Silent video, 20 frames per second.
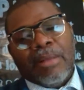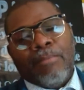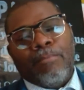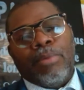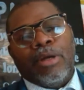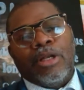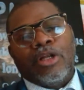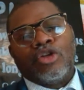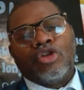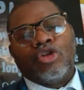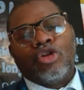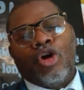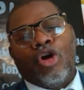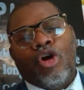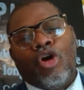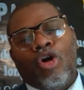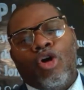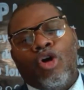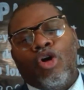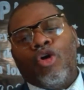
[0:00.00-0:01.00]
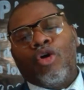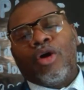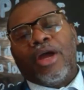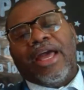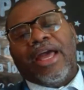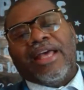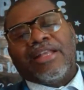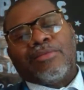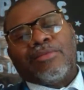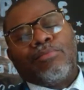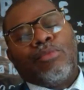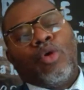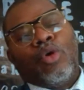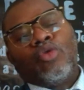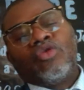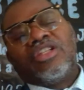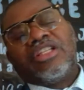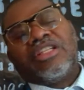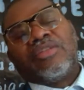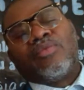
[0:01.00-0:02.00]
But as long as
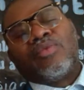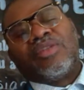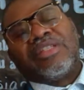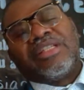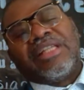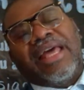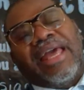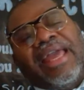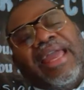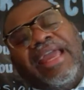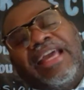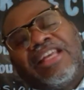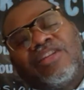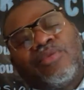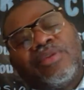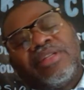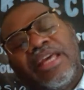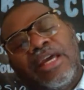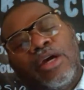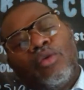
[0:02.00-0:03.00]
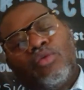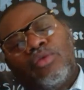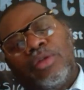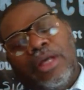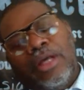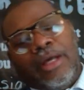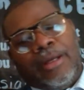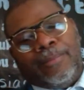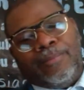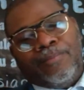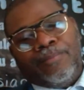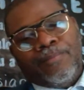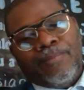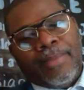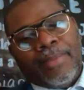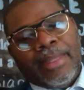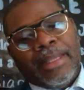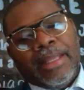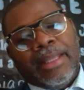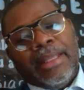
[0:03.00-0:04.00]
Moses was hands was held up,
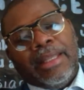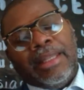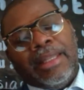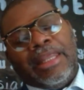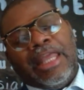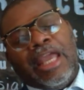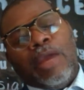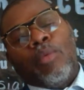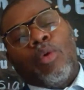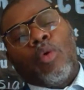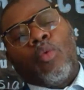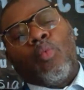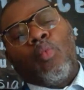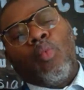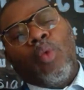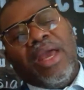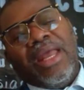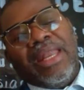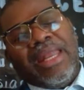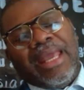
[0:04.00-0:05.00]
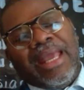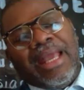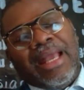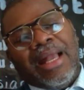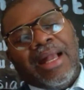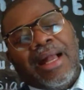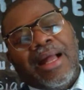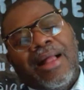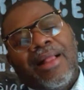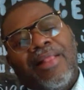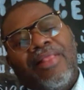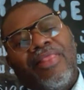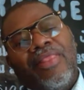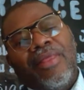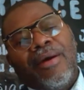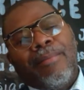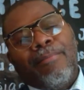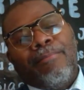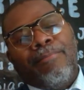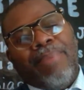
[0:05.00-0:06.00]
they were winning
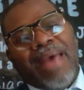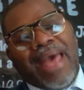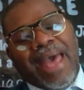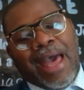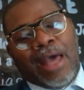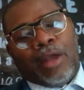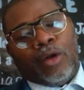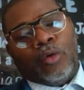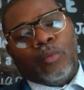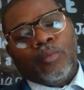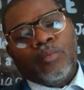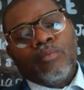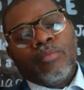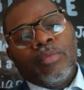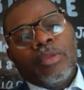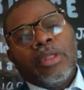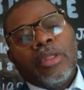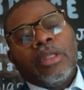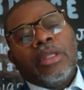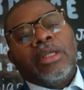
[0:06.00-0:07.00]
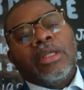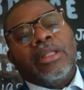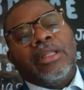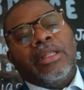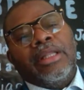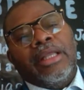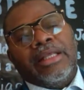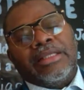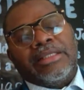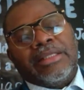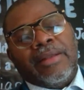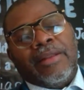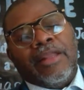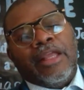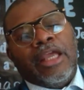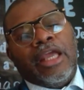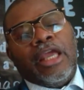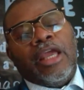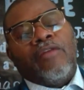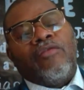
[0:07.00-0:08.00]
the battle. Listen,
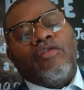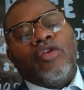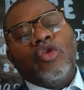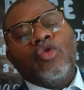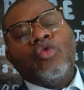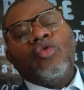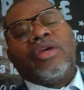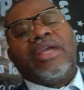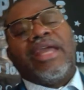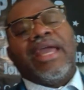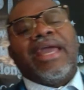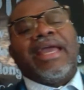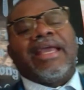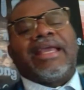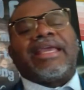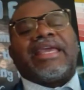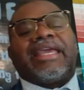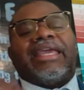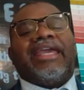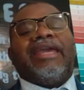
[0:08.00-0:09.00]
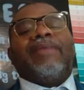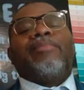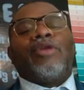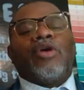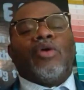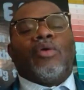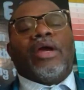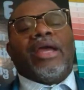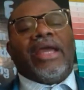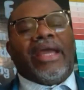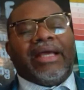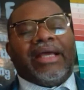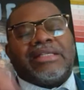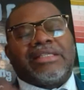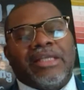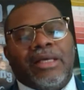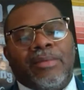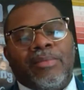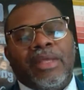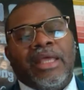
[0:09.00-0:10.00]
if you can't keep your hands
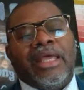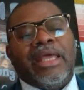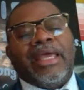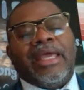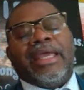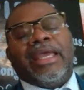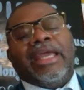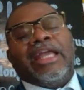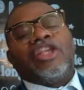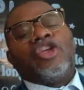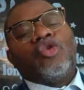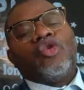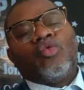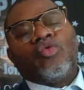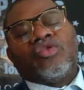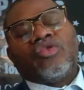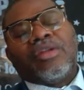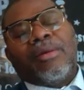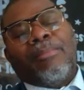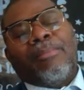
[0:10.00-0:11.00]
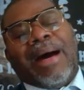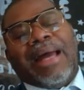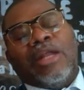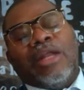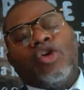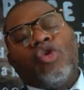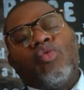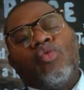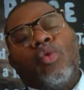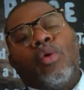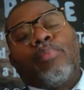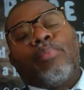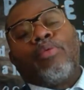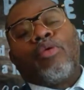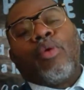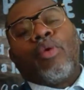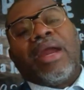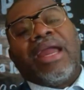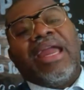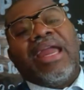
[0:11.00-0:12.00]
up, get you somebody who will
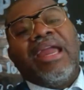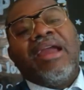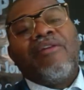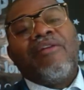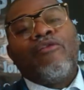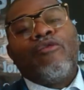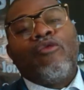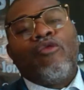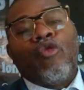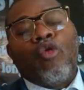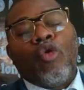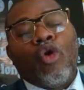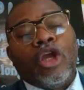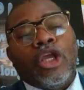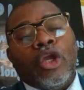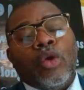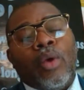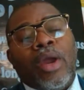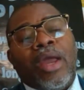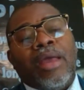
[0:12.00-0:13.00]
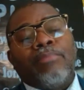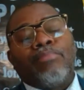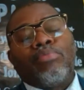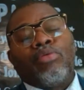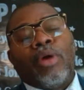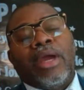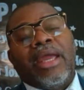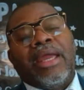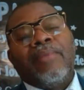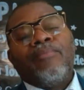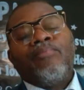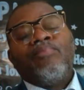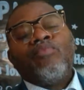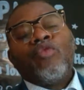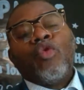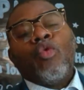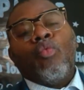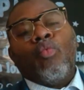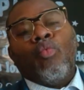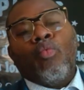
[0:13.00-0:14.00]
pray for you and pray
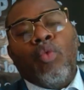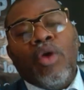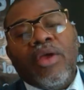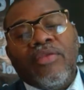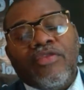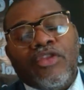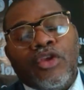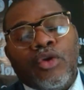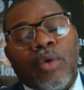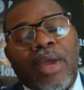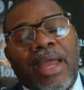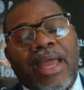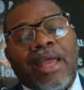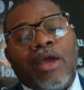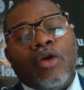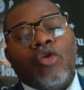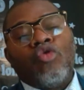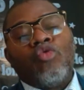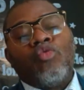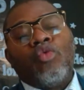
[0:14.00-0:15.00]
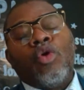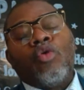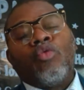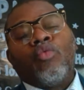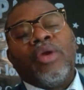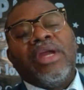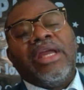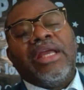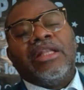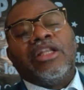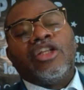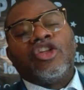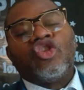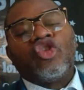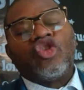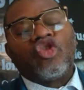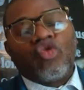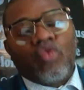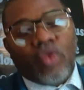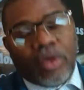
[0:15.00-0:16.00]
with you and who will read the
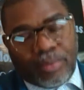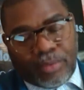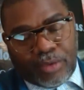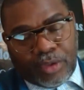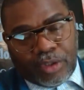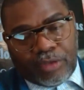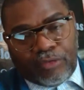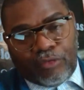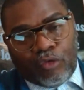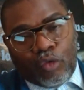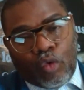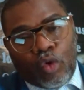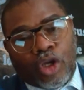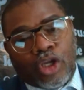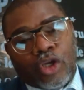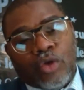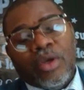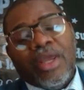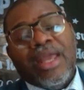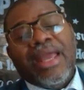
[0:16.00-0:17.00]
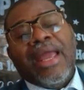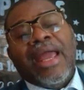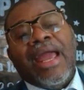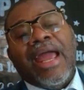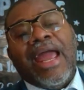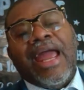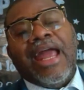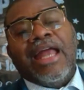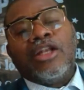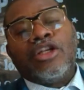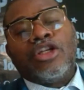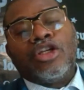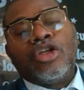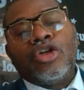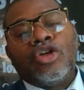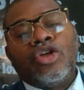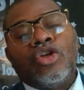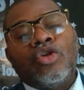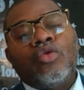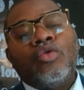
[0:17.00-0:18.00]
scriptures for you and to
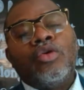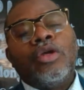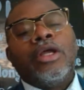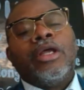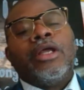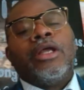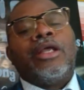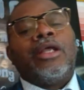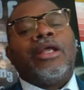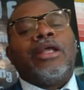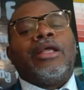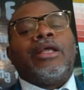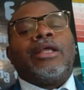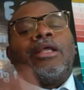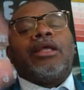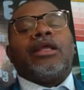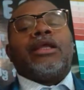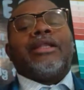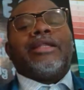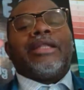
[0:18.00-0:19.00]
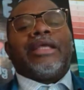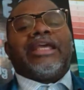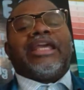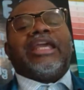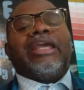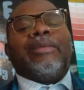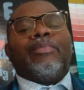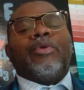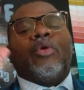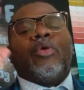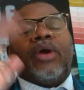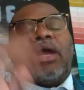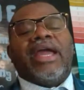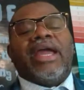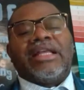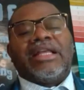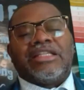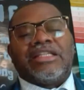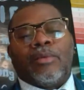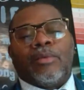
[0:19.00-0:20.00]
you to keep your
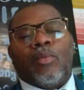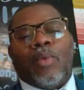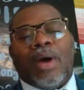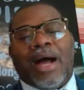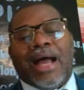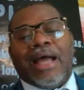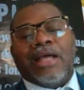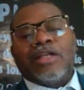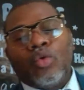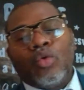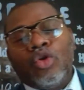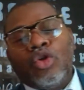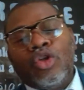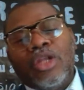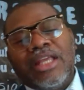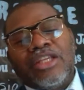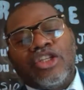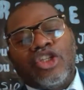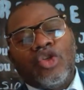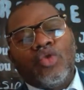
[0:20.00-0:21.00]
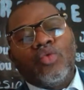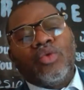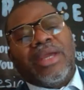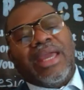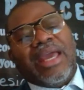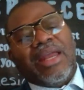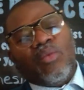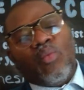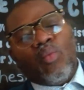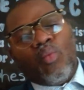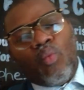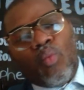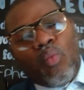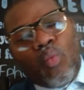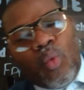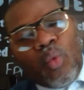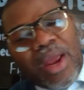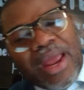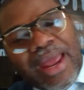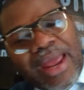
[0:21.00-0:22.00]
hands up. wide So that you
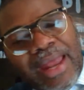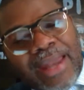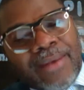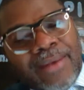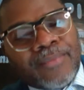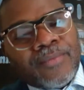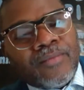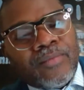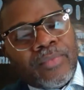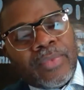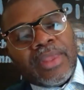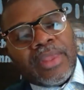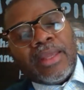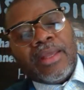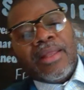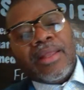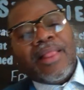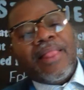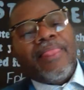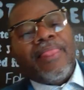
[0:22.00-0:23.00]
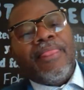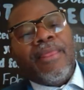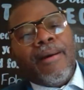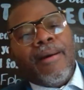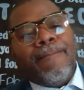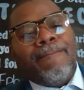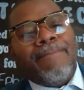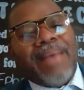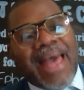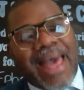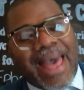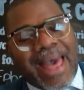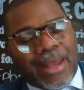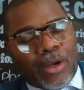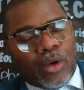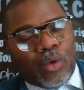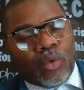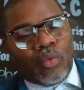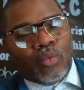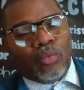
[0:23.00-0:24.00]
can win the
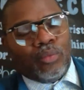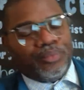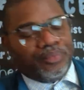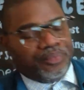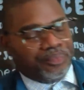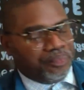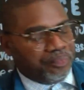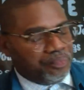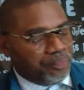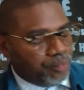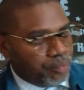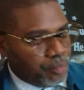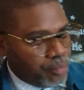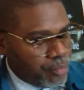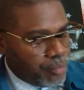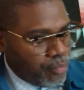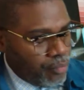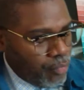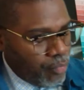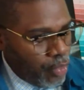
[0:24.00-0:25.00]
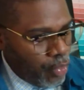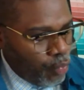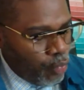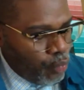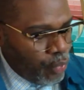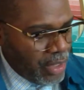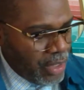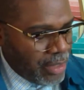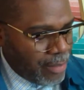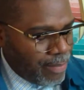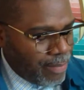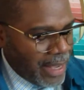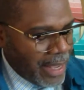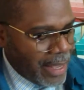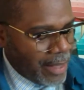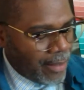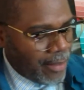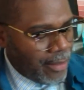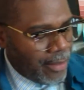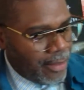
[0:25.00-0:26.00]
battle. Win the
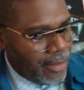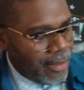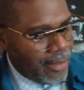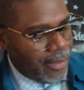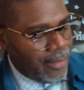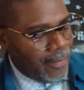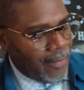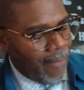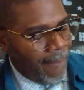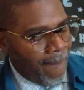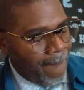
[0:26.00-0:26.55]
battle. Yeah.